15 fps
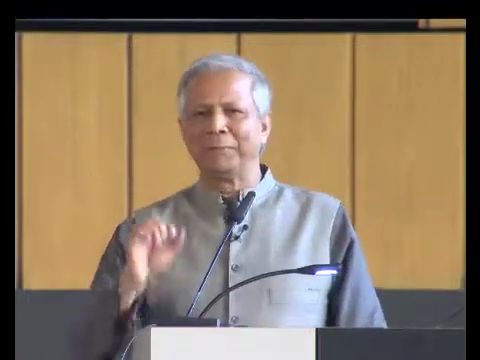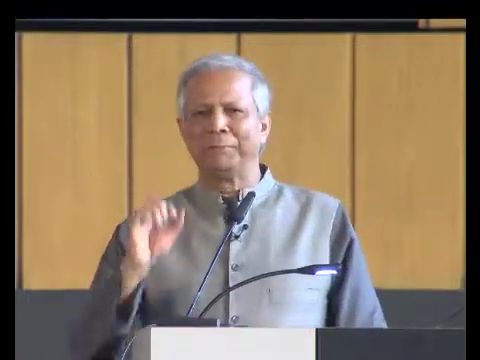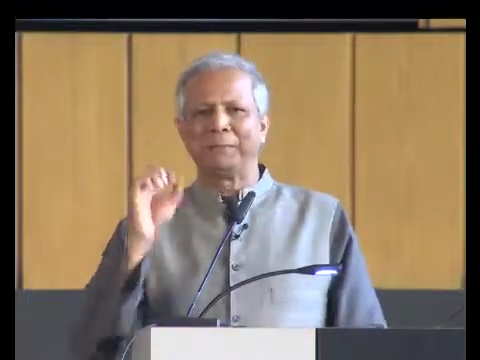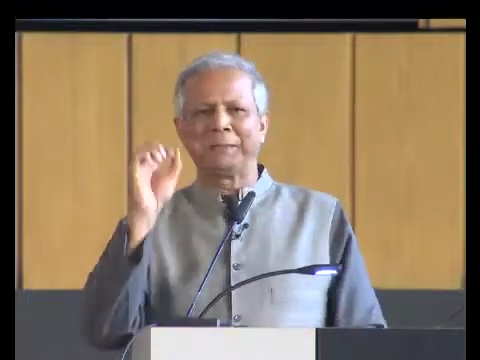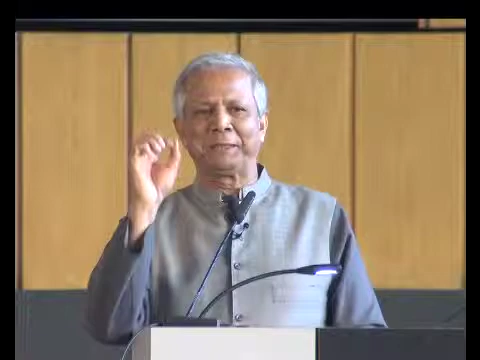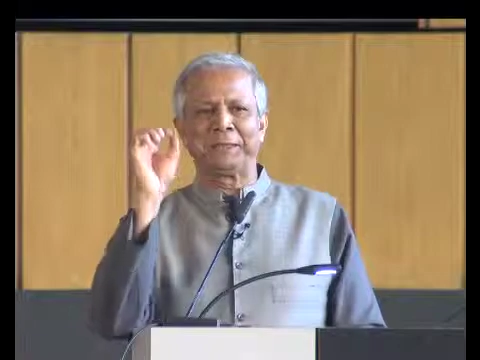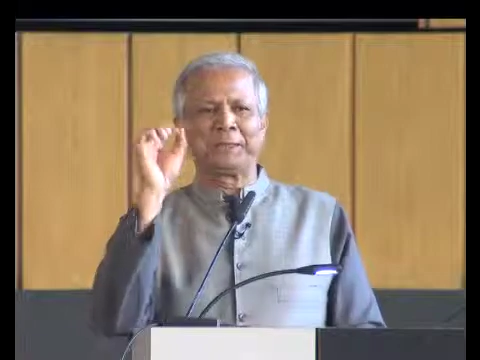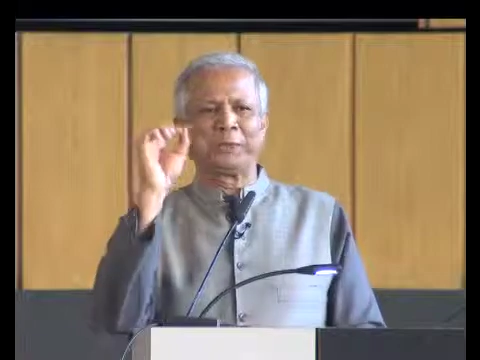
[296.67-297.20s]

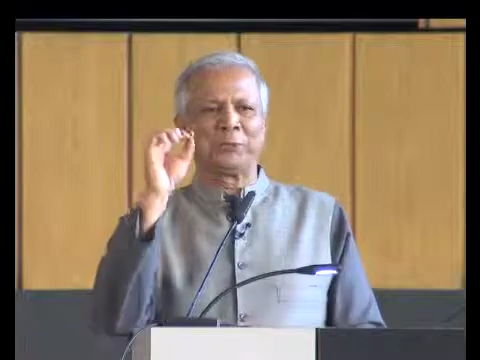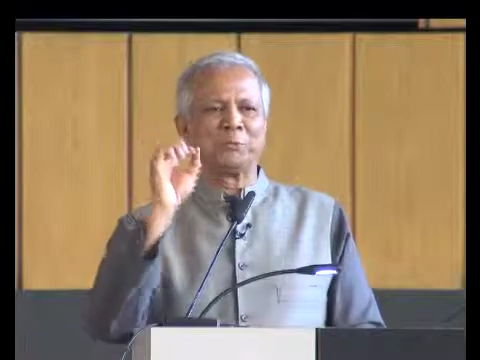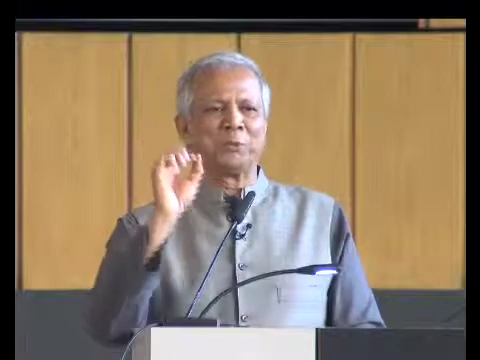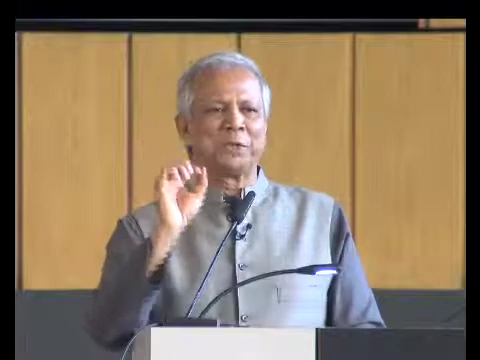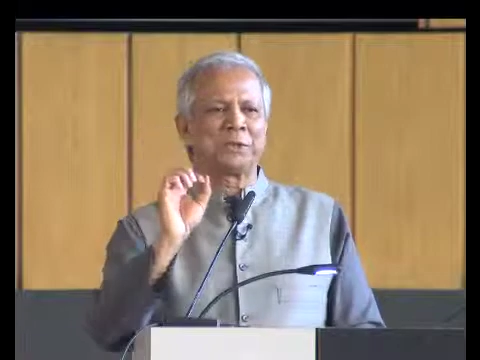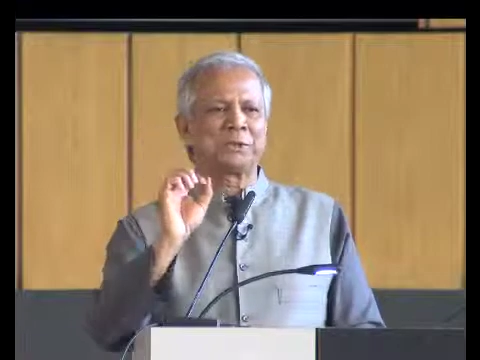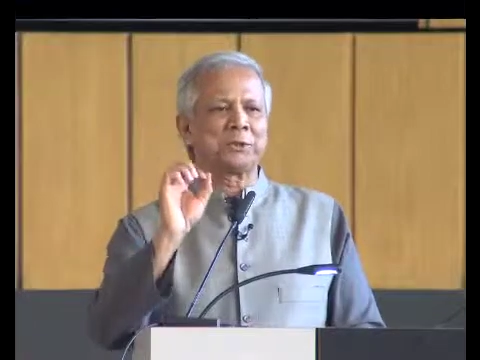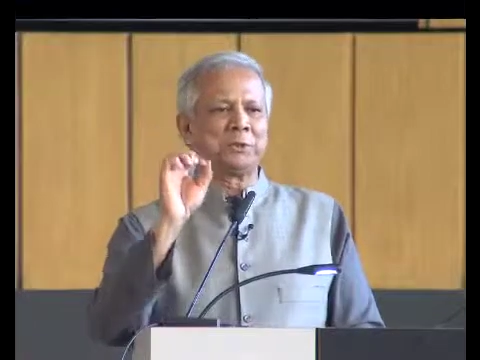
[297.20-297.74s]
But it
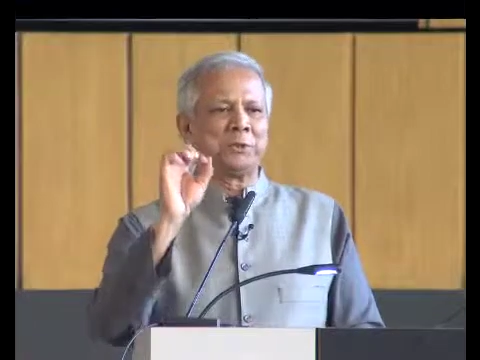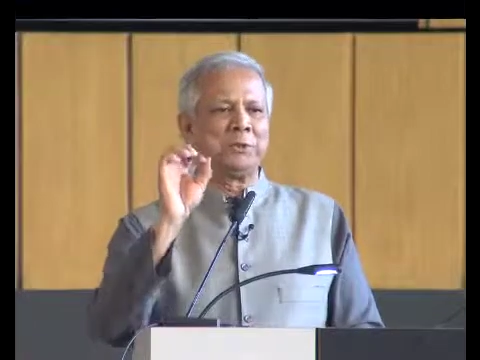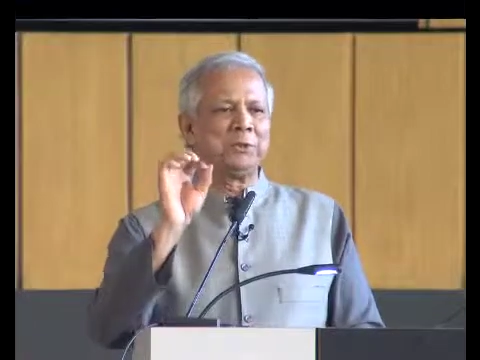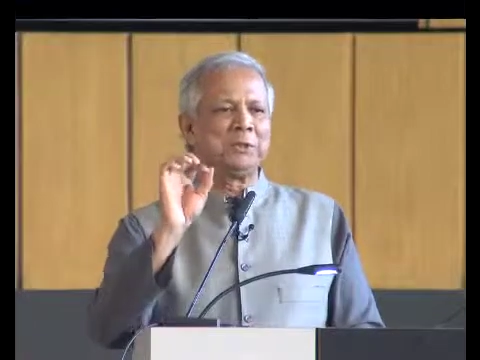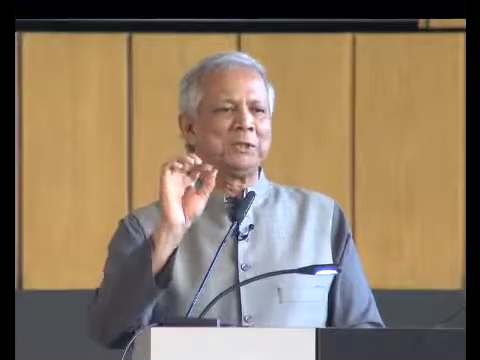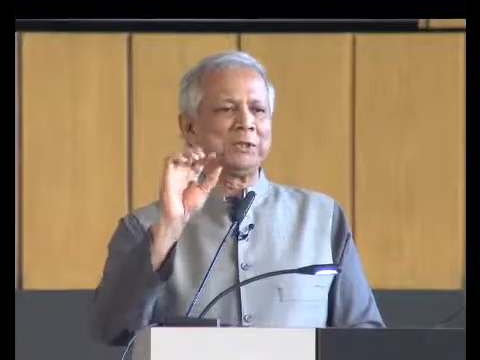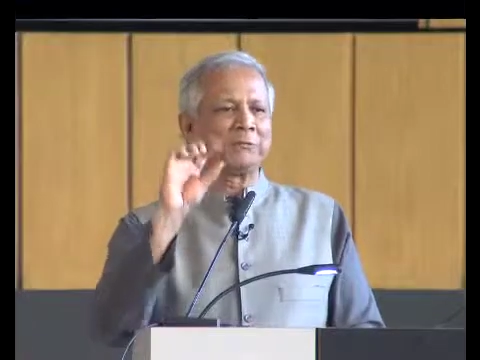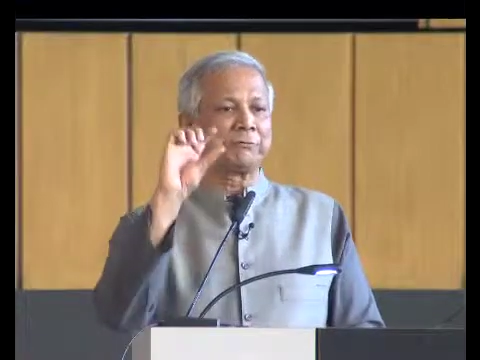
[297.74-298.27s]
works
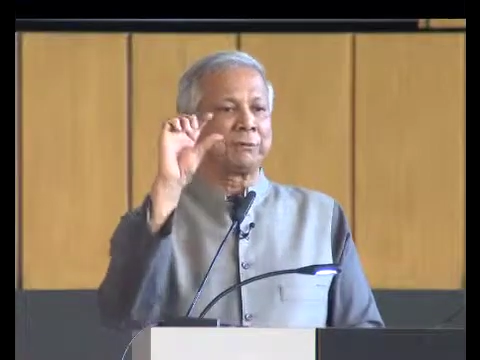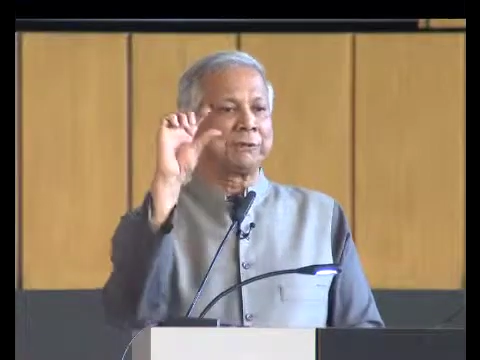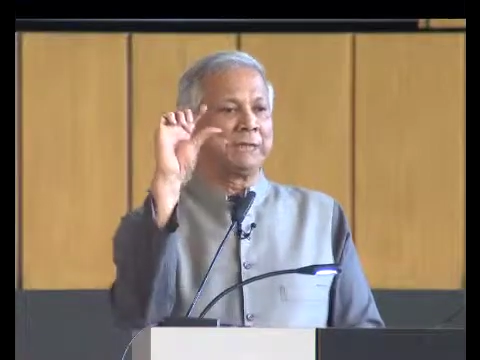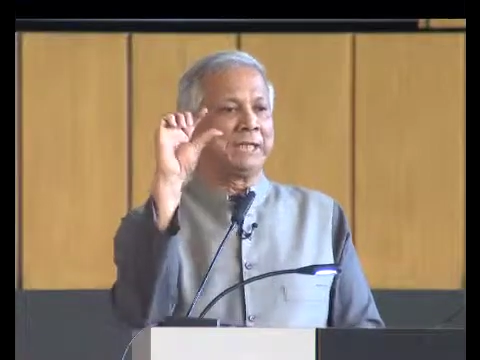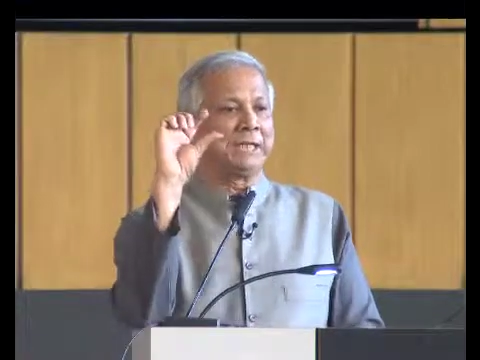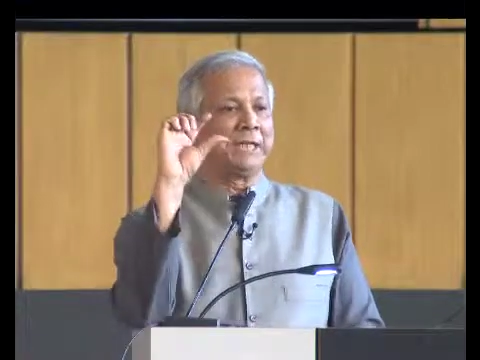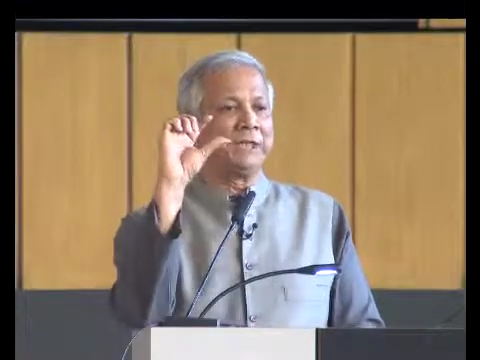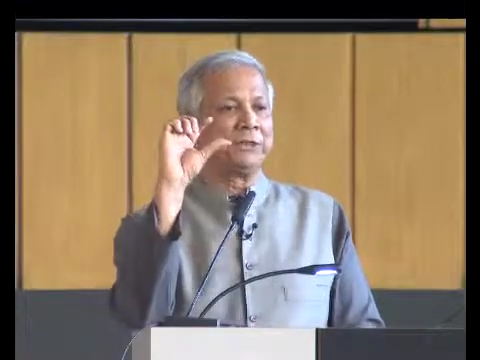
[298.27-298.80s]
only for
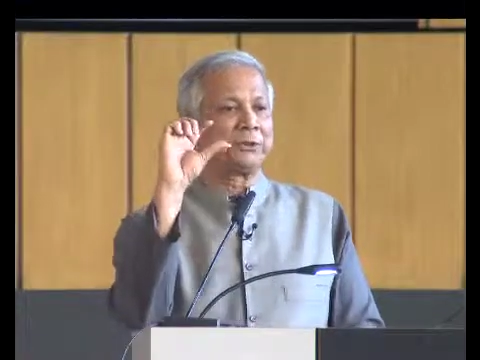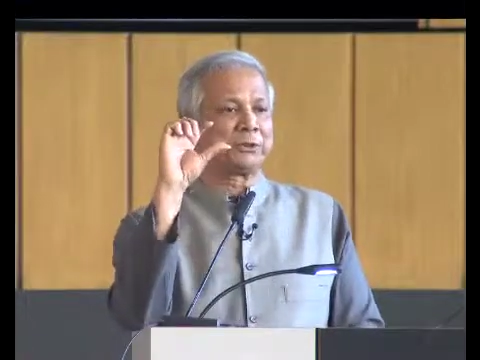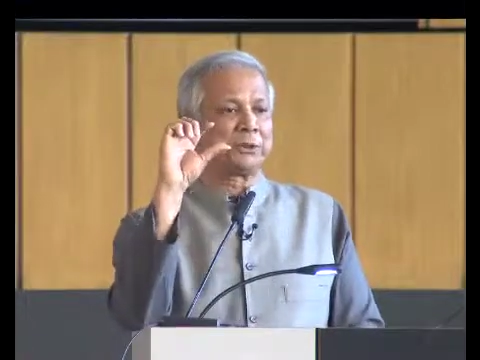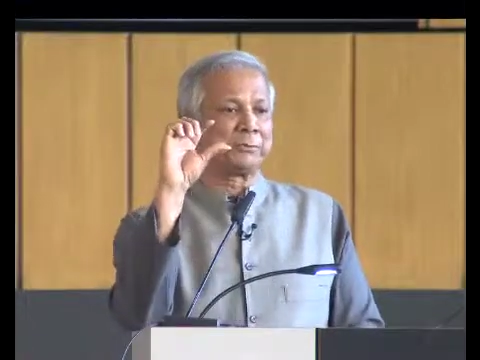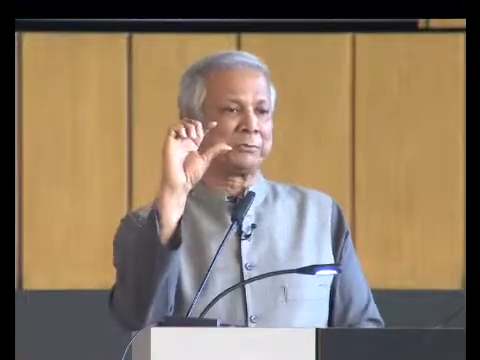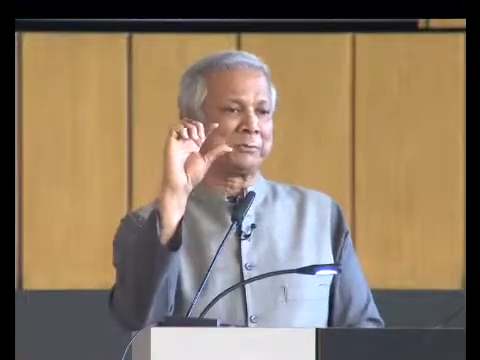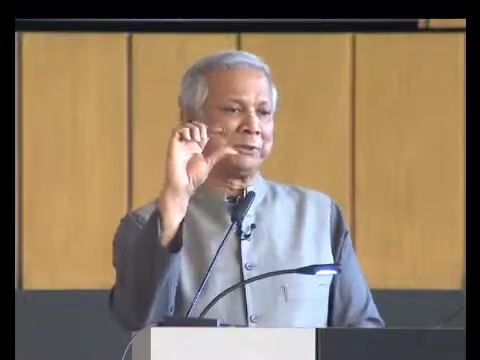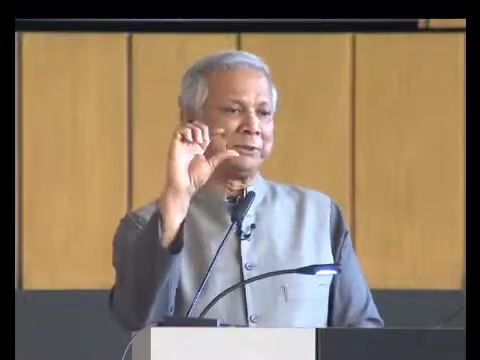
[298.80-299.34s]
the
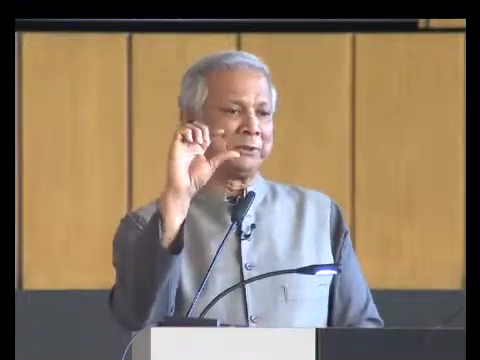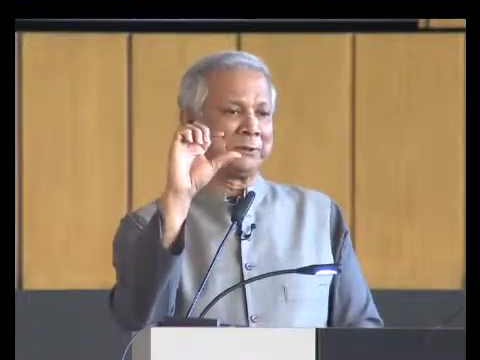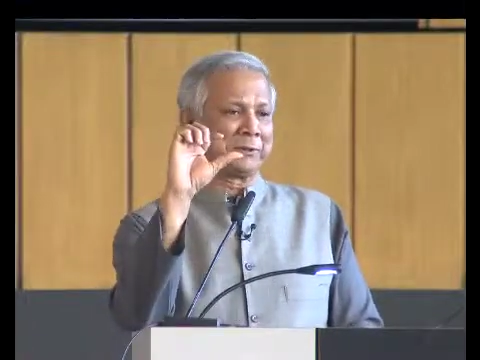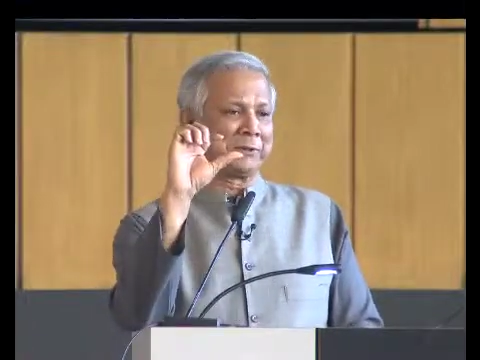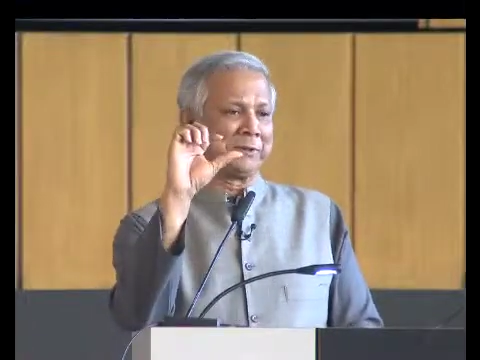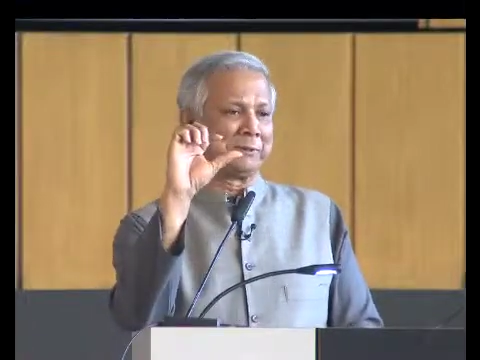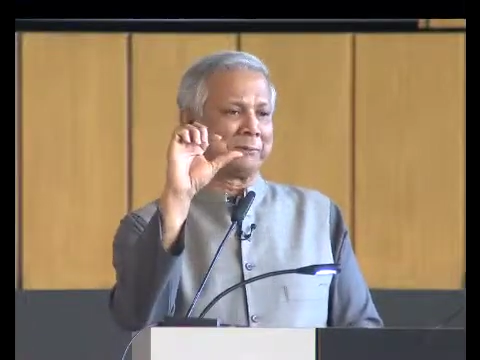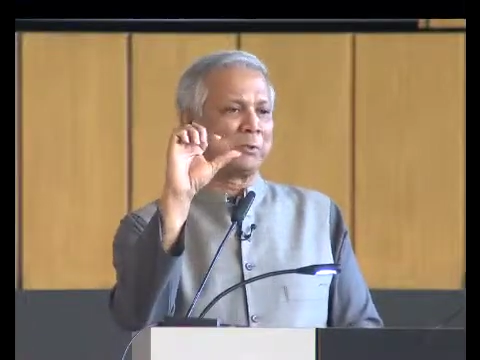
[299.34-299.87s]

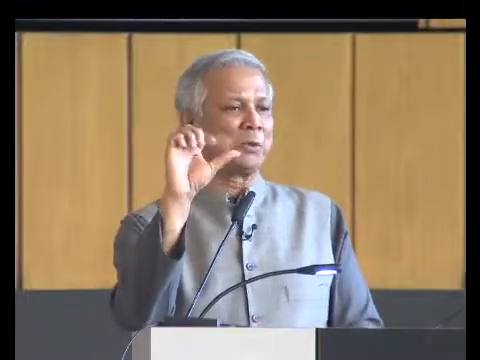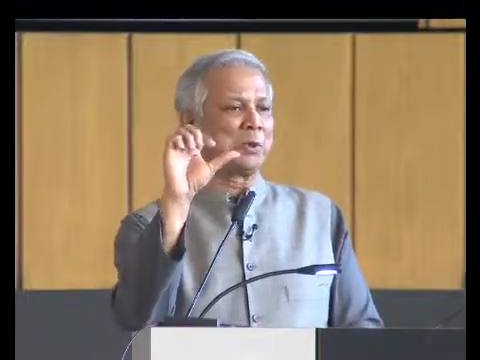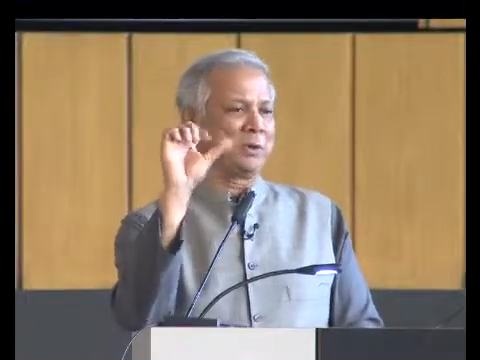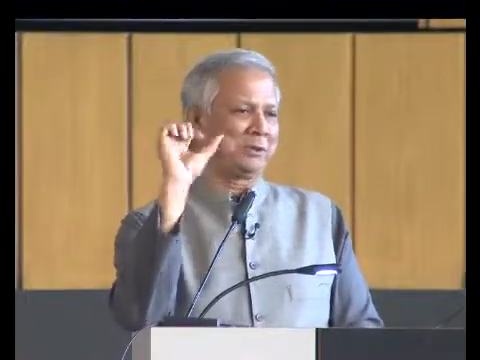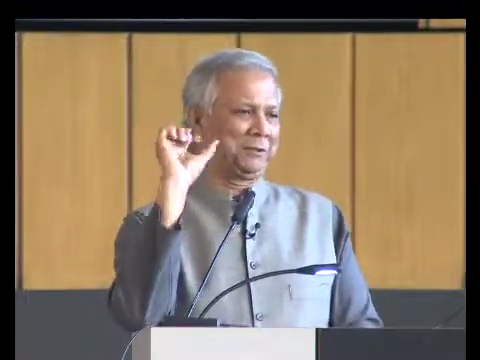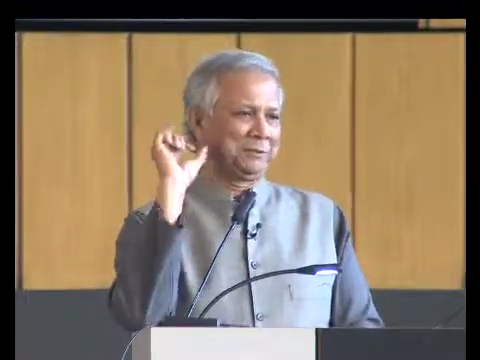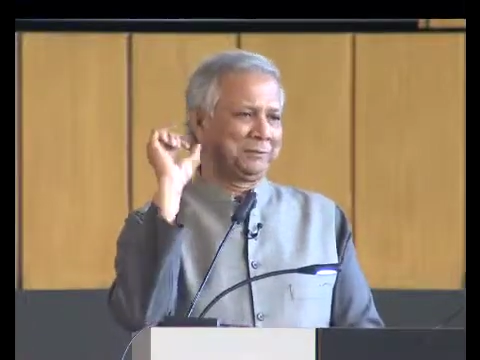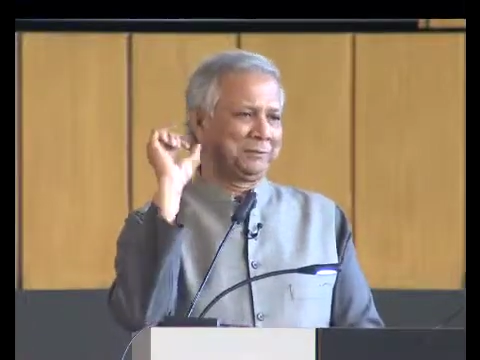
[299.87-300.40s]
entrepreneurial poor.